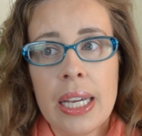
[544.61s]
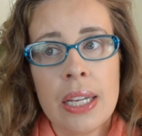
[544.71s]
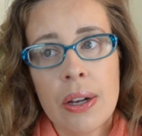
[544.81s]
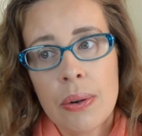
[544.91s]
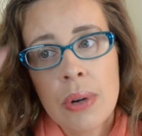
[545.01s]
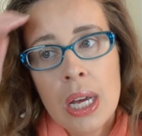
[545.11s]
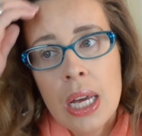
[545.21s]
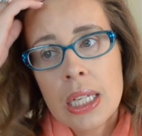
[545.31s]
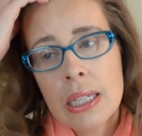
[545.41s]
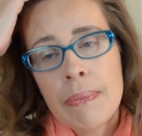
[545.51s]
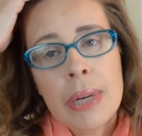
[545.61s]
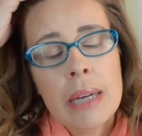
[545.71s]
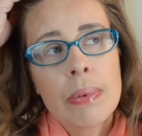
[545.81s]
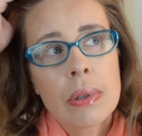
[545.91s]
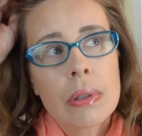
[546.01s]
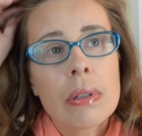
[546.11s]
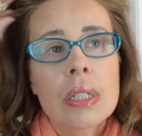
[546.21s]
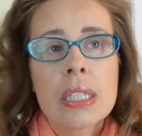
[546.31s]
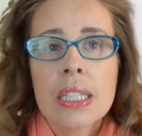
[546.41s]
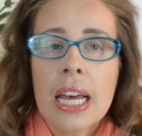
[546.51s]
you know, some people
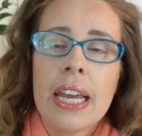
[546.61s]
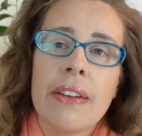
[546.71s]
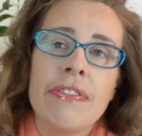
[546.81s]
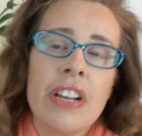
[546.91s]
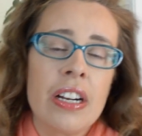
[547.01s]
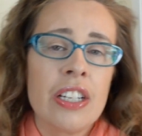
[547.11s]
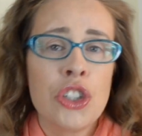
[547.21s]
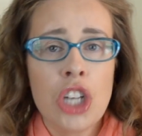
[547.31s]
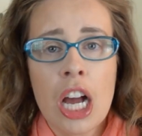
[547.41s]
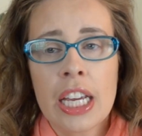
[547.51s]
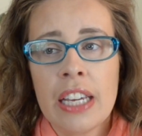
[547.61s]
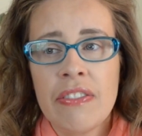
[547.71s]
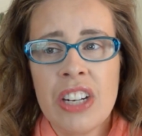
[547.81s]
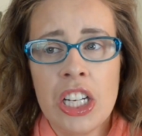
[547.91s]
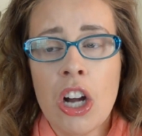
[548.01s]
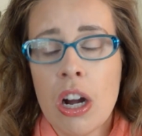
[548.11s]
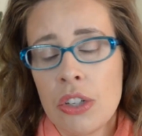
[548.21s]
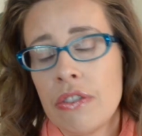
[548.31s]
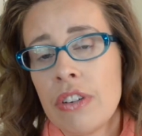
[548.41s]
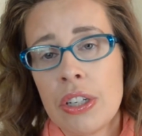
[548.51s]
say very shocking, very
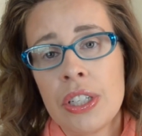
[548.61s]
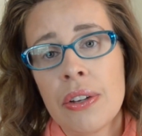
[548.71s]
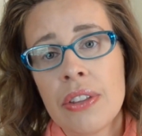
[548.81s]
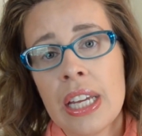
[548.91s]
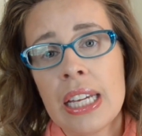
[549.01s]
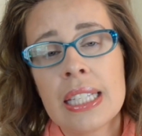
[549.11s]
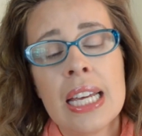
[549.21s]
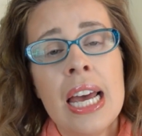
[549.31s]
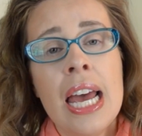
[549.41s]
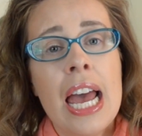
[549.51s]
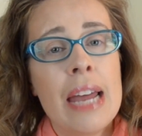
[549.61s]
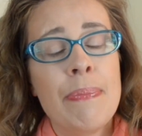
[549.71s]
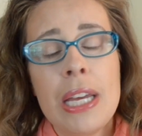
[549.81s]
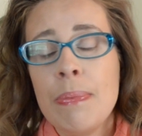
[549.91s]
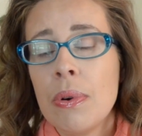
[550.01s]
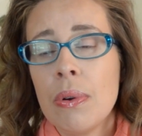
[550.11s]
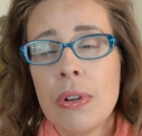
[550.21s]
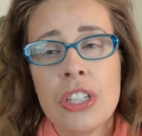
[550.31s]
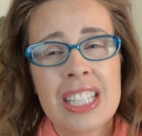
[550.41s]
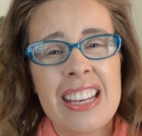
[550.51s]
controversial things, and people
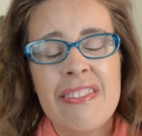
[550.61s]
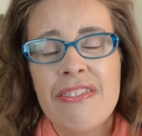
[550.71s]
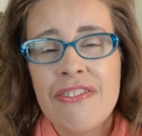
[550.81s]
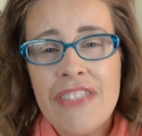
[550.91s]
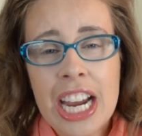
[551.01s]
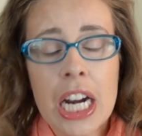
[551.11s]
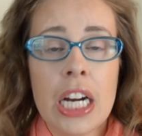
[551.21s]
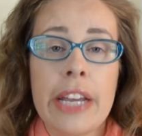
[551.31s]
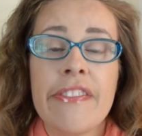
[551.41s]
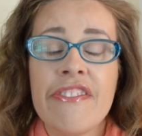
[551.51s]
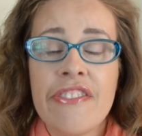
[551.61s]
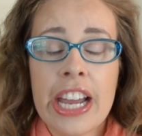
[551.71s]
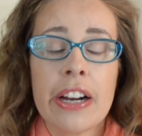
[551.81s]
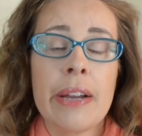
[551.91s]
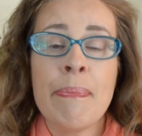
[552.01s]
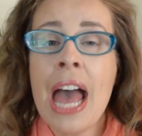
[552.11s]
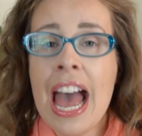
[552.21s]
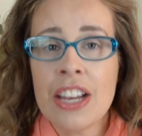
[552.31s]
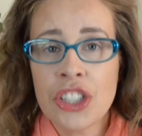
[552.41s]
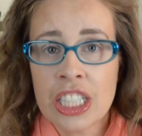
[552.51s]
just get very, very
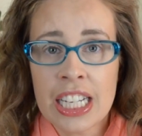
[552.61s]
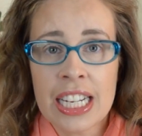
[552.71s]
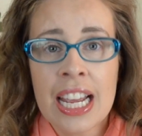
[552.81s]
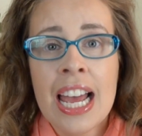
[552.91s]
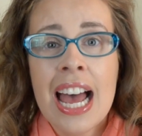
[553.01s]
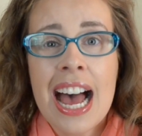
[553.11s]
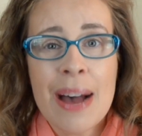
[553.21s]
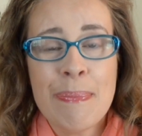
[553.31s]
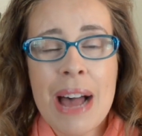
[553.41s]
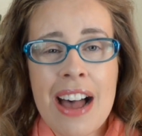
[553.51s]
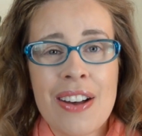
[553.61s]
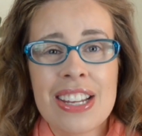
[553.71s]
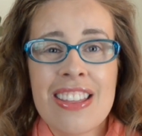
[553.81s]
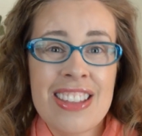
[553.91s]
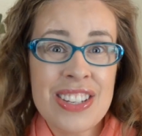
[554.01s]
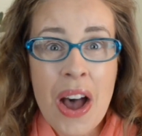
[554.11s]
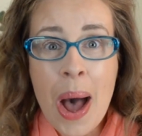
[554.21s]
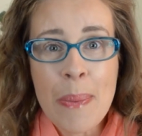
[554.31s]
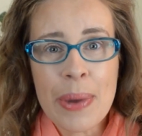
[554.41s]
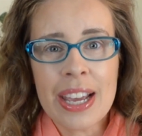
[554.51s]
passionate about the
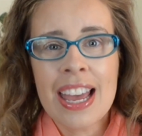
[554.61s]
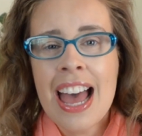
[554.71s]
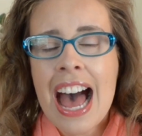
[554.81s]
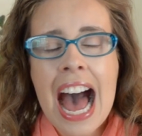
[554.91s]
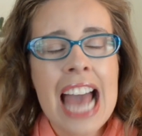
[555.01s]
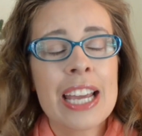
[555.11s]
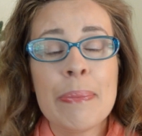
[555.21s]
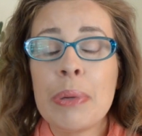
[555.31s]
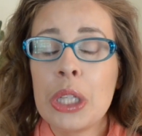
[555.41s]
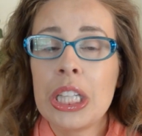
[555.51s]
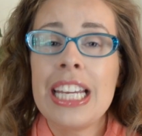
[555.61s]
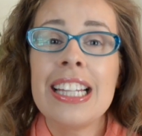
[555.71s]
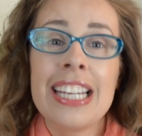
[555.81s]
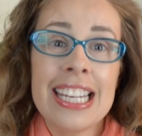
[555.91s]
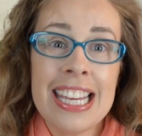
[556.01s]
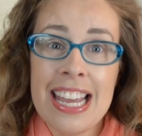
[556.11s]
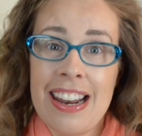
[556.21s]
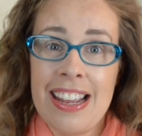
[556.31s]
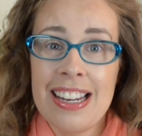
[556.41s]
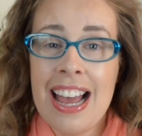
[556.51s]
topic. I completely get
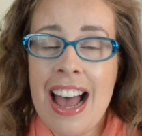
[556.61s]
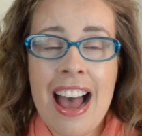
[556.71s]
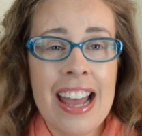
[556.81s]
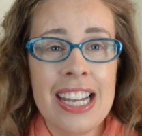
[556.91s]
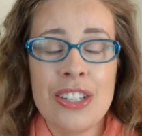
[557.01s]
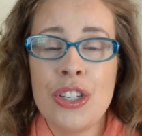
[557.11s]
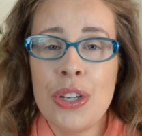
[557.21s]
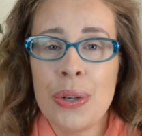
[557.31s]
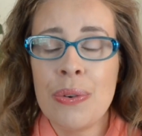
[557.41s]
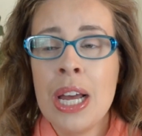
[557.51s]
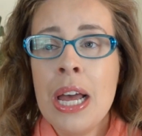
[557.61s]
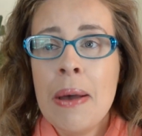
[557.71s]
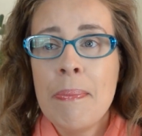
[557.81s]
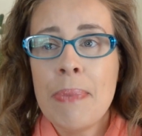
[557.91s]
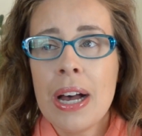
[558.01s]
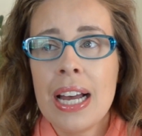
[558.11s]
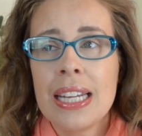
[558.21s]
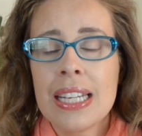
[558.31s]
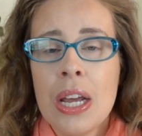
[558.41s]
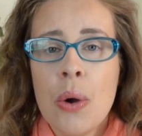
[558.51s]
it. I do.
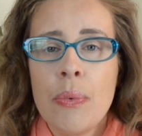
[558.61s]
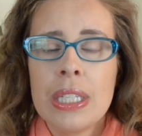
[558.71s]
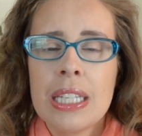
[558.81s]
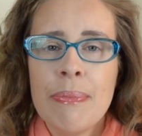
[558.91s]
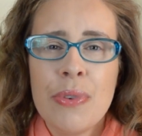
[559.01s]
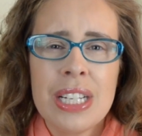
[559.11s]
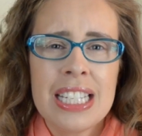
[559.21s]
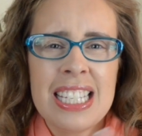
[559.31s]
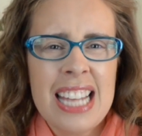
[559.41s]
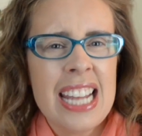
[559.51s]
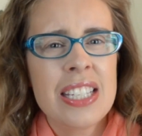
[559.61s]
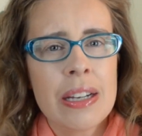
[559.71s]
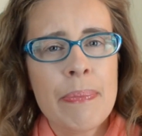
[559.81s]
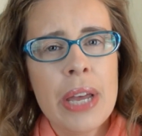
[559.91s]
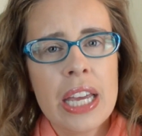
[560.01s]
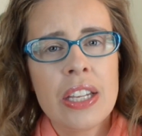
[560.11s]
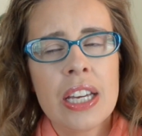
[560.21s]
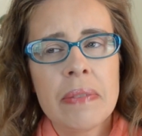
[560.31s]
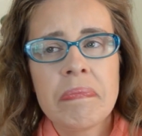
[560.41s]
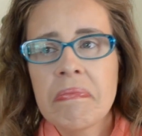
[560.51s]
But when someone states an
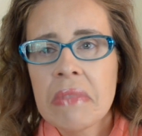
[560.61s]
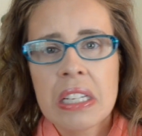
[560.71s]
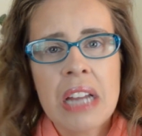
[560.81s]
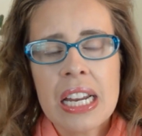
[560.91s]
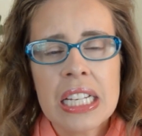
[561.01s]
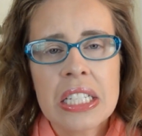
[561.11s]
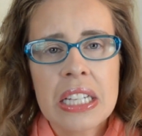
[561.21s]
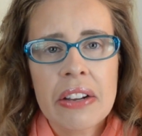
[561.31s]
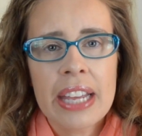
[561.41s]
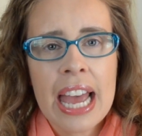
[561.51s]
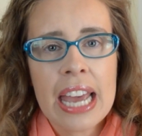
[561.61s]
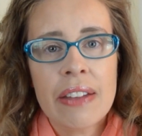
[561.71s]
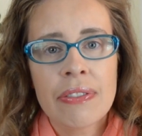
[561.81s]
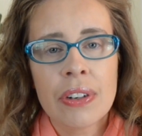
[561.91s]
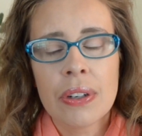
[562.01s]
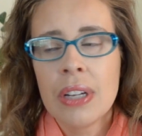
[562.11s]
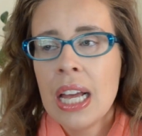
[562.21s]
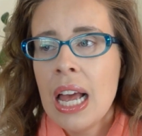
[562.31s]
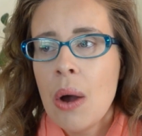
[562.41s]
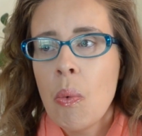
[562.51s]
opinion, not necessarily hateful,
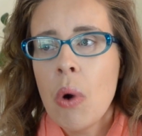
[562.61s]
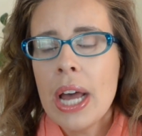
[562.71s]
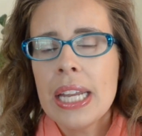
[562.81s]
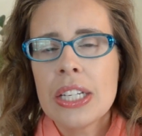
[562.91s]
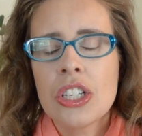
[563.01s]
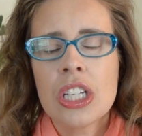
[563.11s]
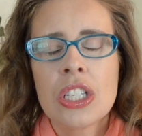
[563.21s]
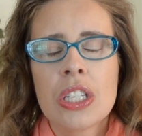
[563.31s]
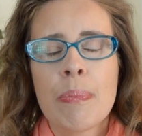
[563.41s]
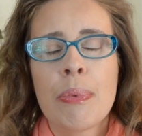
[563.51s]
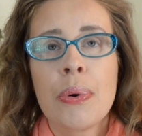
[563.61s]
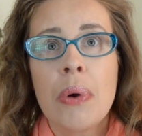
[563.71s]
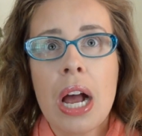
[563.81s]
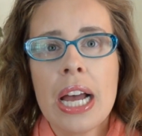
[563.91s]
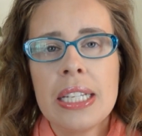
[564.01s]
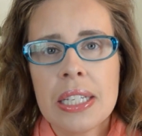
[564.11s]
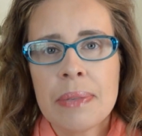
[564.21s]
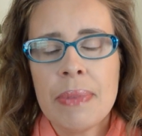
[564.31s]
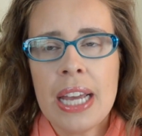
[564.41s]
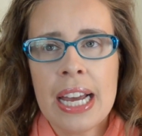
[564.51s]
what just
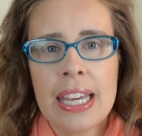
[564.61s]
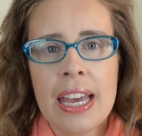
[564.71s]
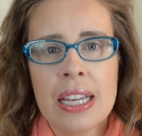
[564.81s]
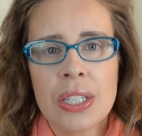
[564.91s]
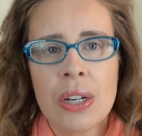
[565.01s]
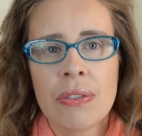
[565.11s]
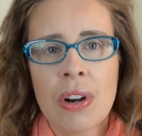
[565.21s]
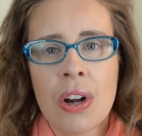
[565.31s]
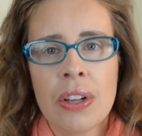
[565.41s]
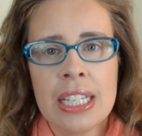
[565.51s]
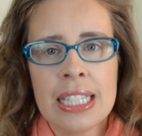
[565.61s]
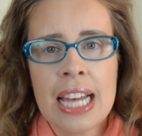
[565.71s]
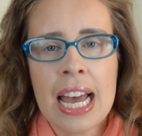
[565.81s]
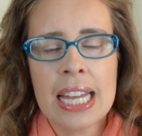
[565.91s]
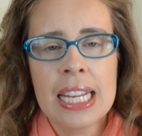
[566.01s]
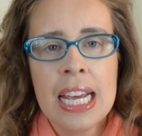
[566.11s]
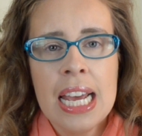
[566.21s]
surprises me, I guess, overall is that